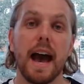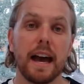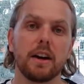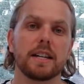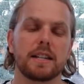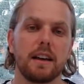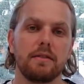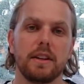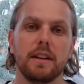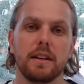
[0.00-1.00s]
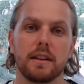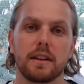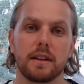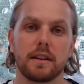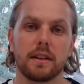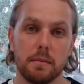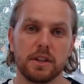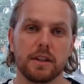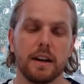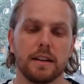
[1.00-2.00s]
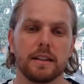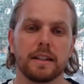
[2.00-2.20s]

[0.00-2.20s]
AI Safety Commissioner.